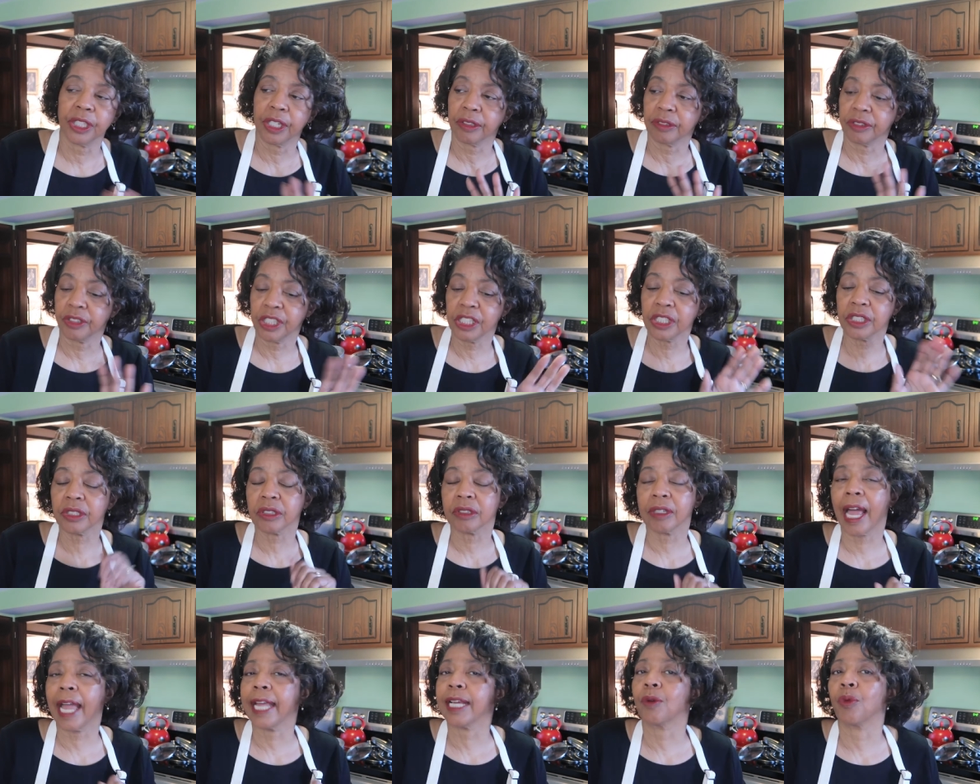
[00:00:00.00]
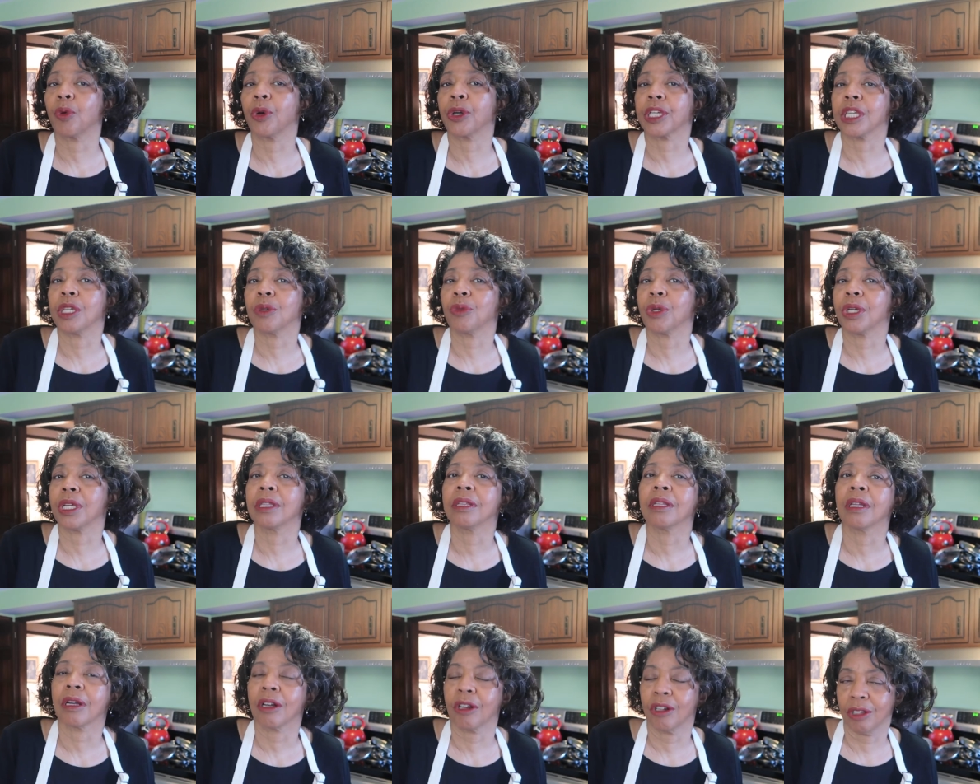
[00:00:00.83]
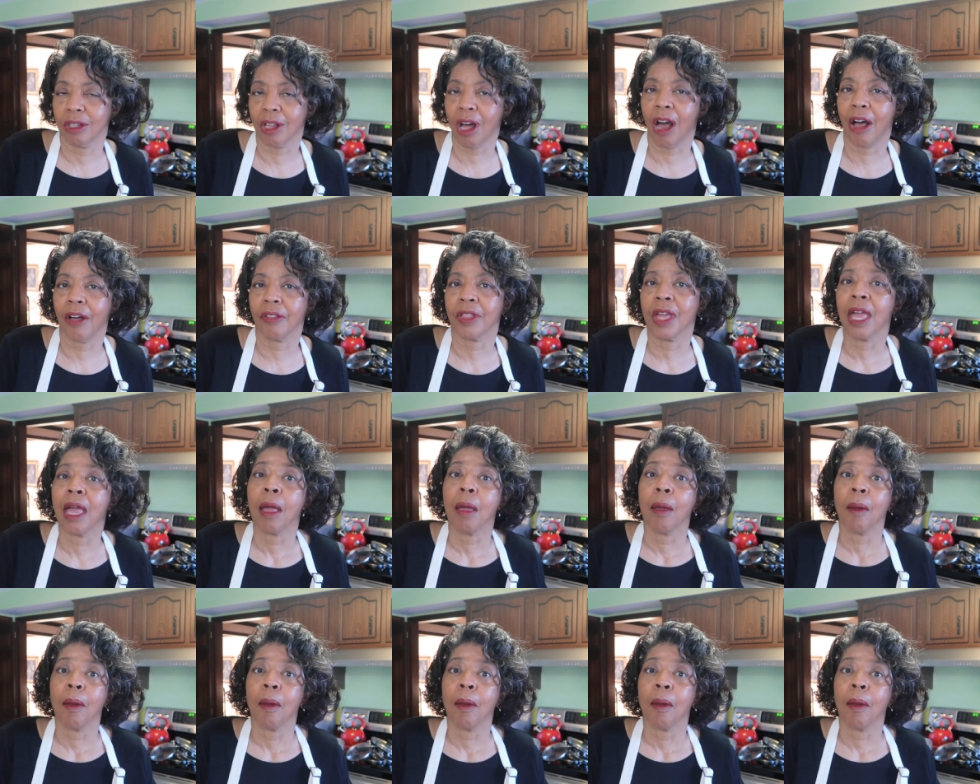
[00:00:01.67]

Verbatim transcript: they're just like working with cloth.